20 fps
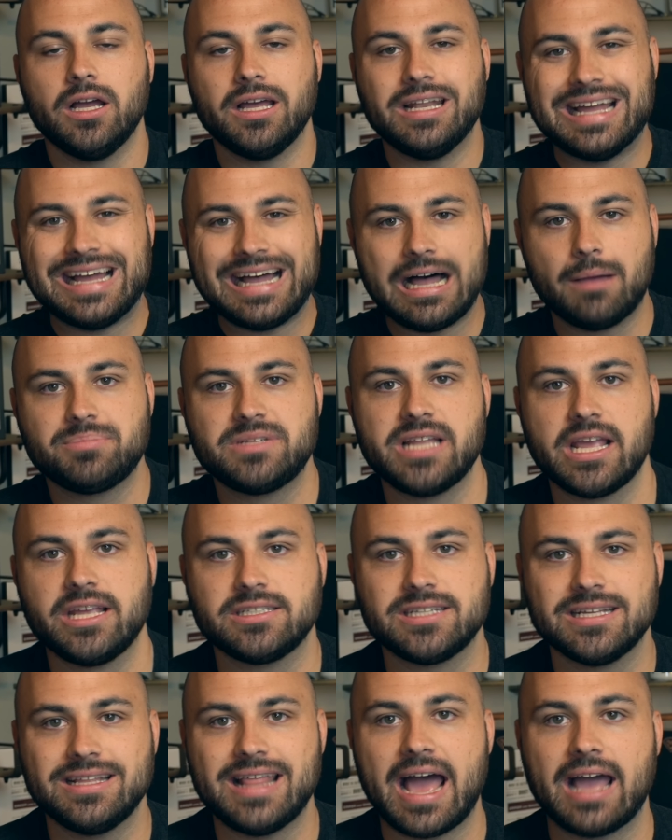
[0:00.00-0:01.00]
an
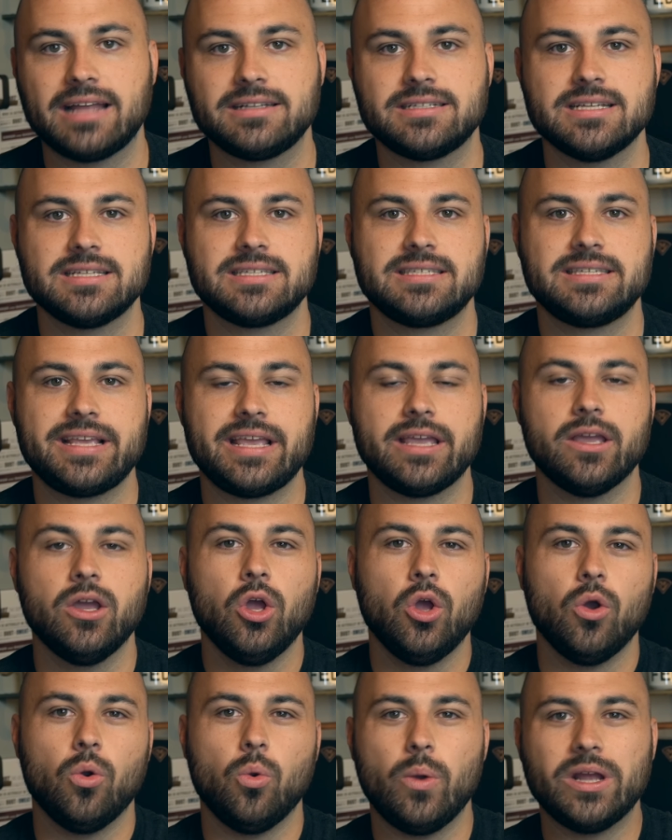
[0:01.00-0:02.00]
update to that to see
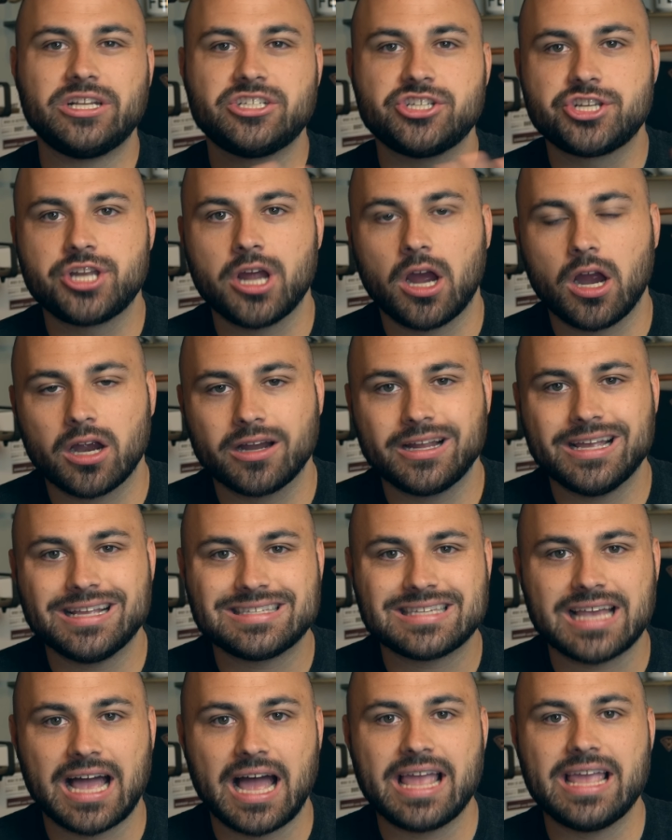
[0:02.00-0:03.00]
which
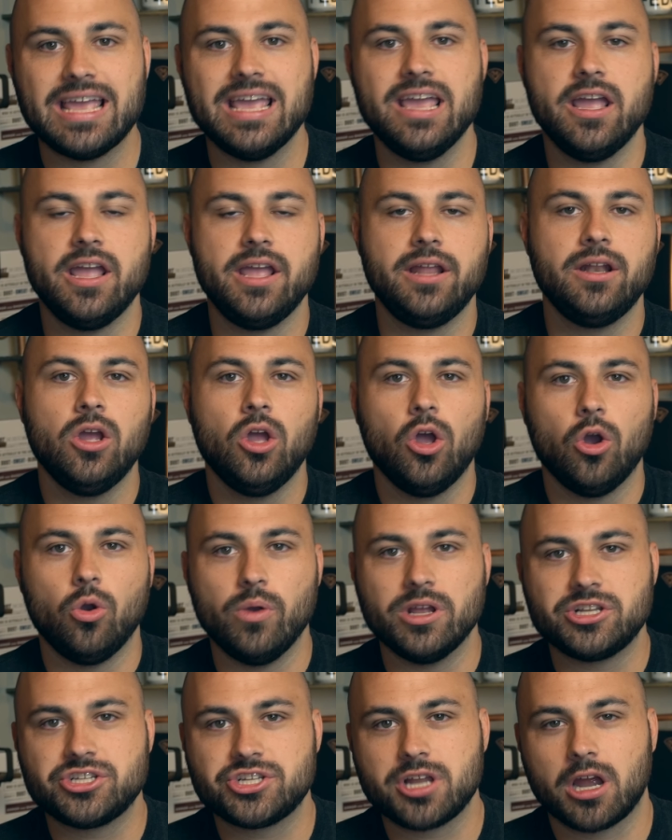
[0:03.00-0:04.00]
targets I hit,
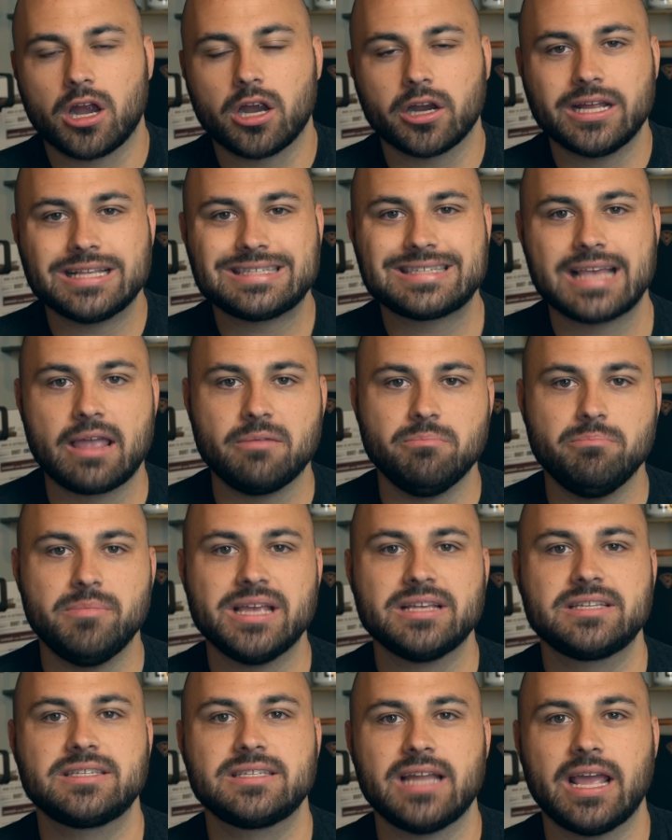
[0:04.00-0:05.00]
which targets I
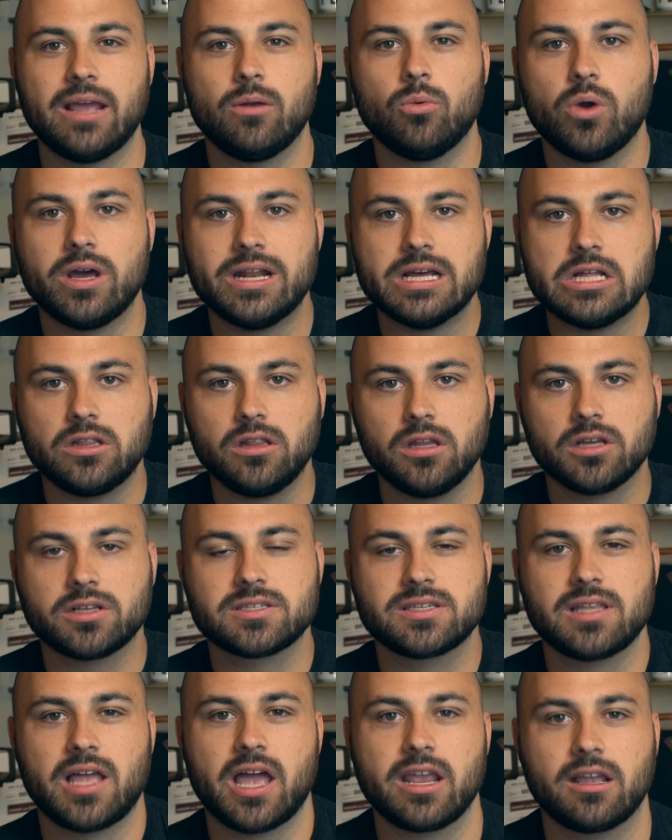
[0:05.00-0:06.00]
missed, and what it
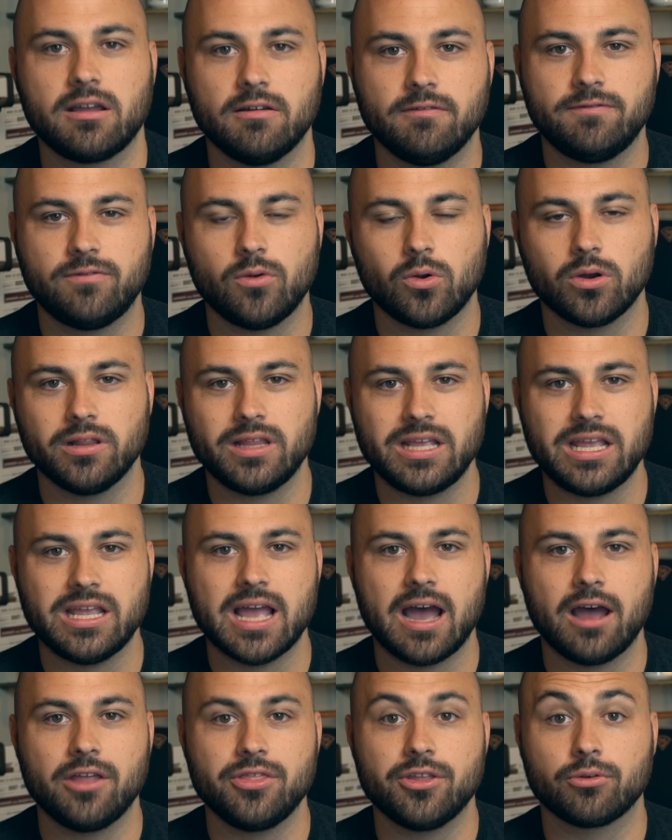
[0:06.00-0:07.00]
looks like for
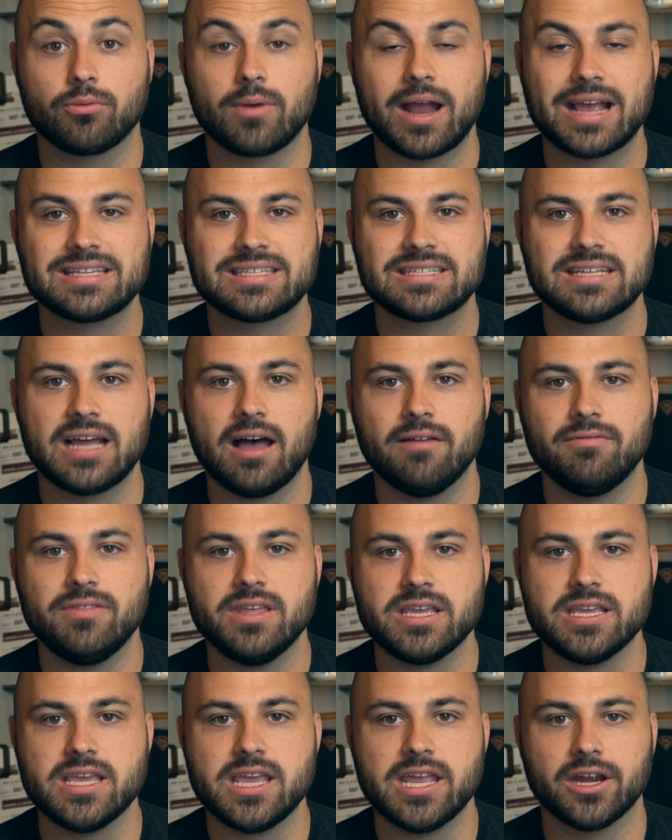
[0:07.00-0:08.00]
the, uh, the rest of
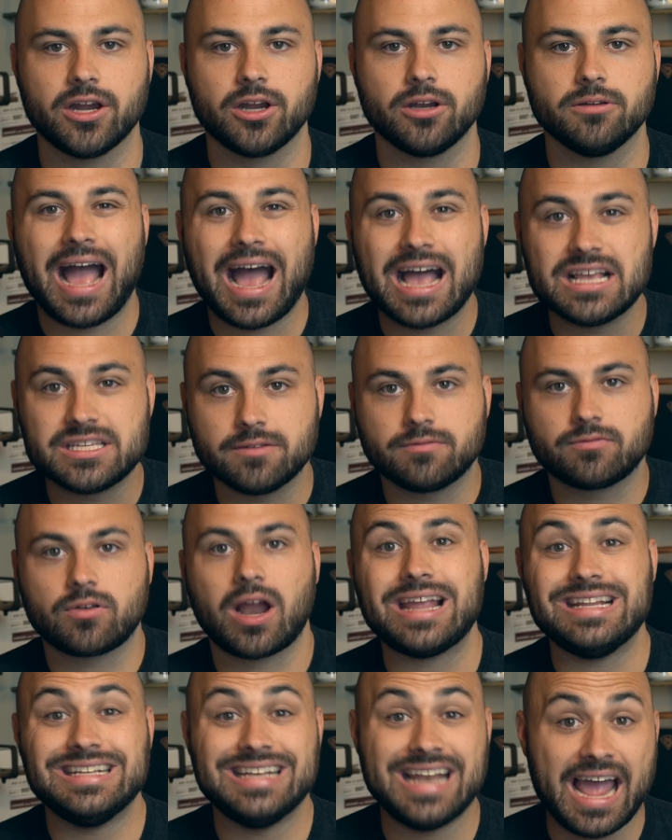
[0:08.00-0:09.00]
the year. As of
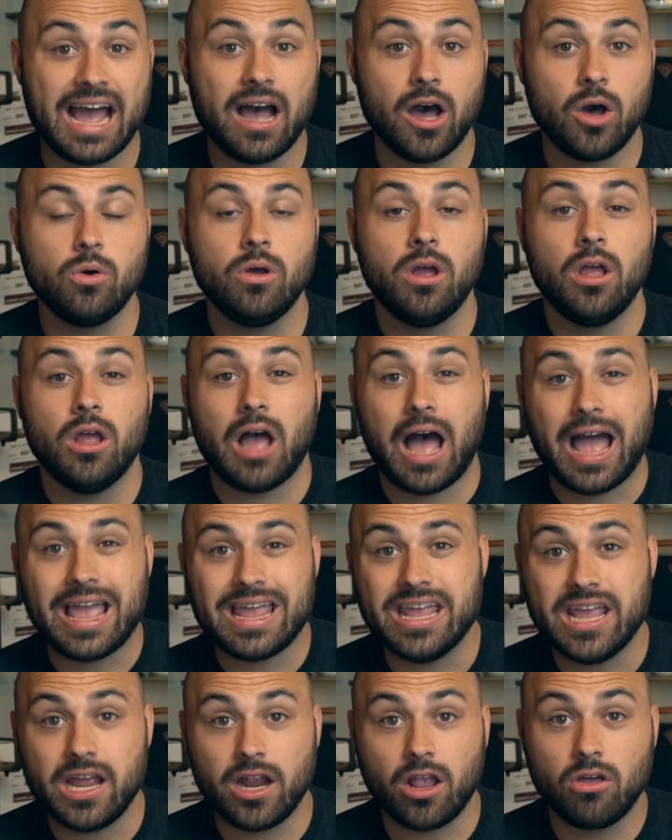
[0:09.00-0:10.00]
right now, I
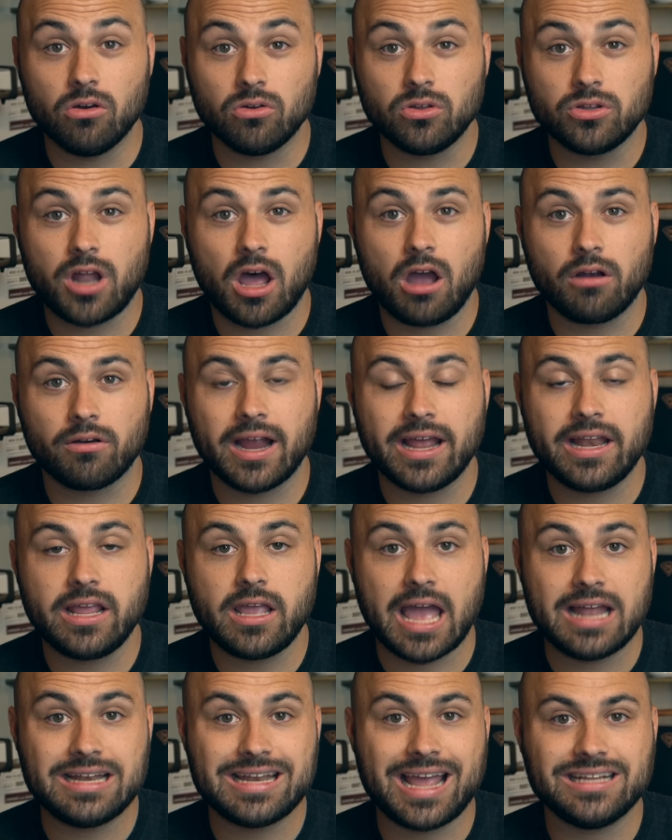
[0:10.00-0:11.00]
hit gold
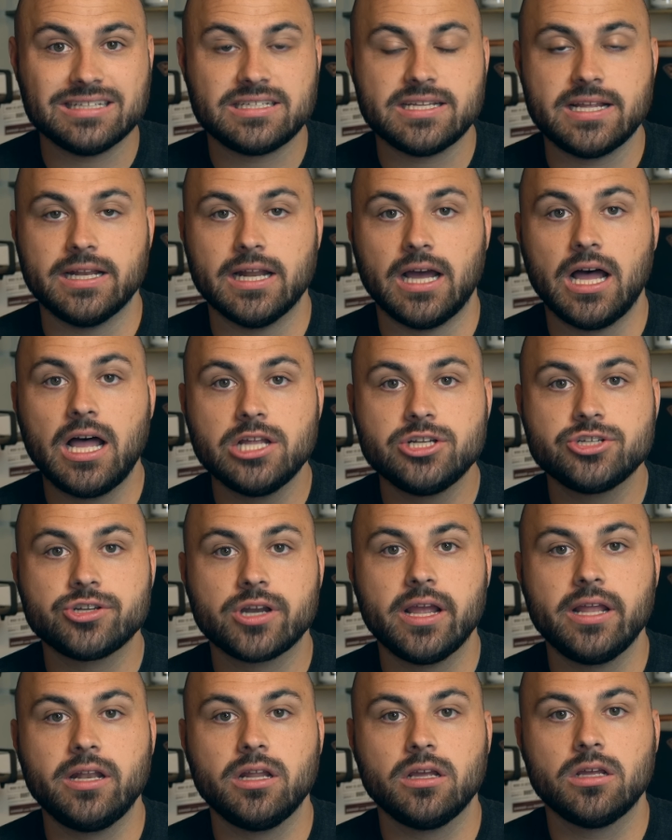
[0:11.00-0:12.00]
already at nineteen
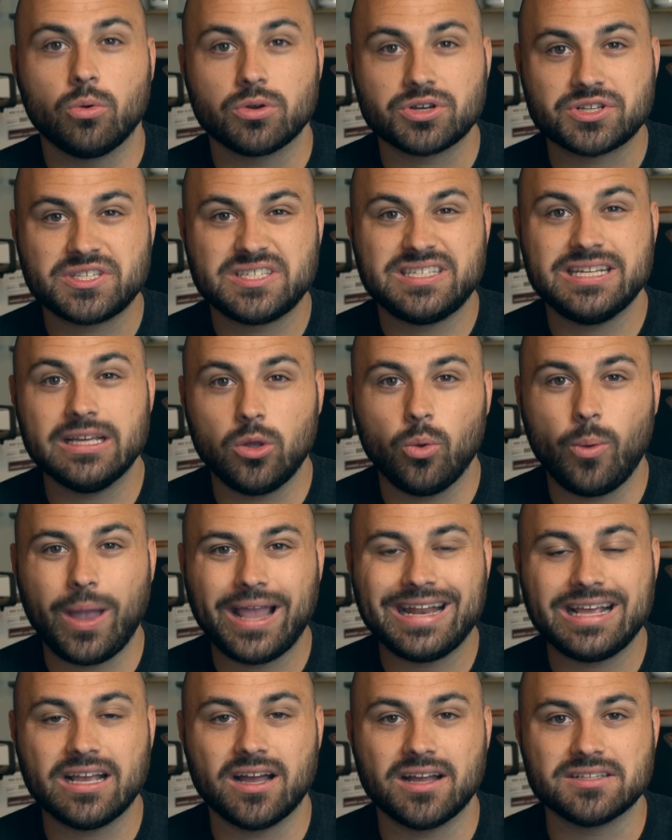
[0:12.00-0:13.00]
hundred. We're still
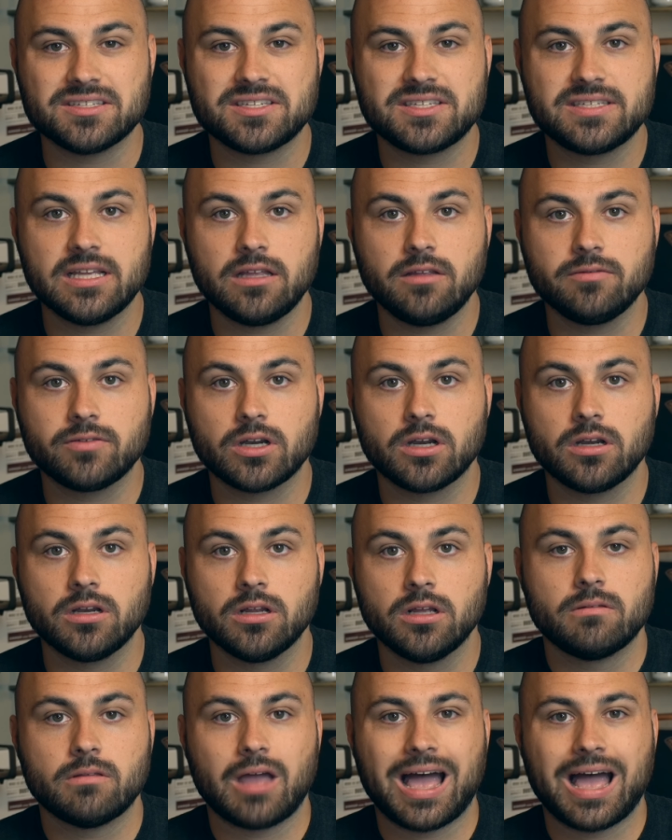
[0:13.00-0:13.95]
waiting on silver.